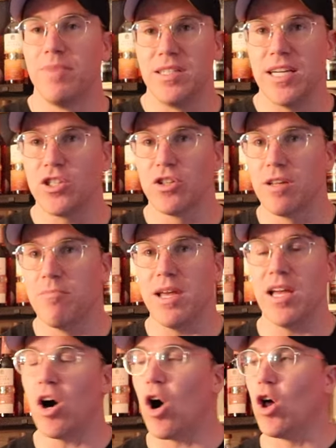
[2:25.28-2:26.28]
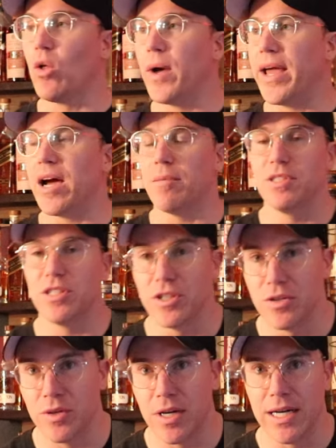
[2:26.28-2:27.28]
potentially be all the way up
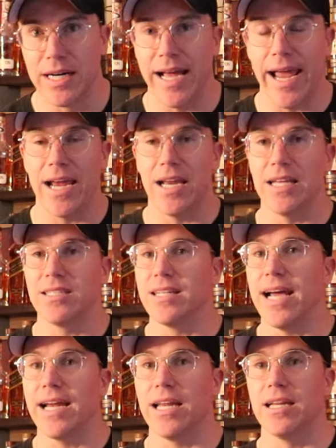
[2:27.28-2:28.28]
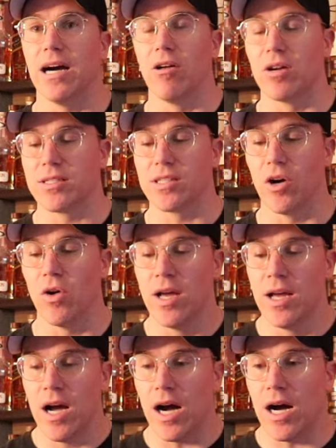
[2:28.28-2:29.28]
to $80 to $90. So
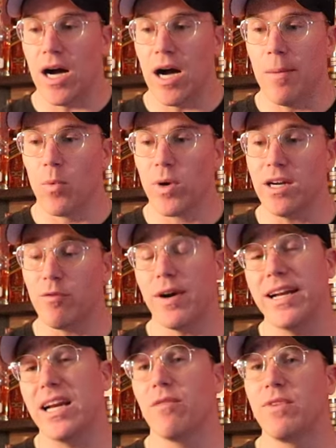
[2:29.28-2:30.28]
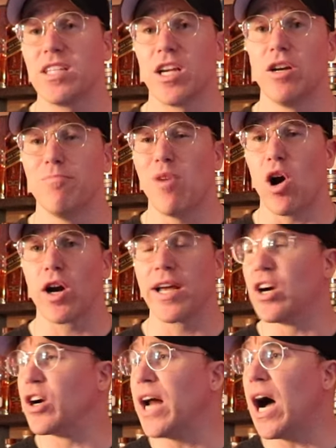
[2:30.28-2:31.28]
we're gonna find out if it's a good
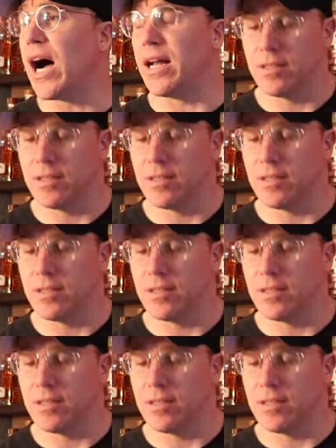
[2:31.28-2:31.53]
bargain or not.